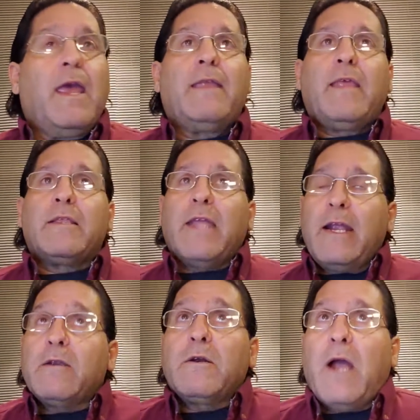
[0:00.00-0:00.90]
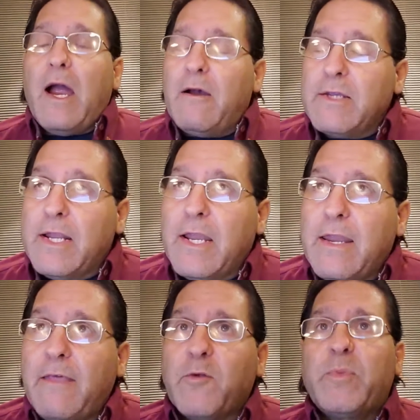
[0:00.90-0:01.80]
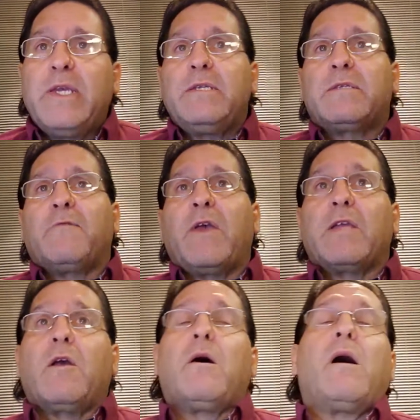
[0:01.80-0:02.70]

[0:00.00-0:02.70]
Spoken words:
and then later I'll get another piece of it and go,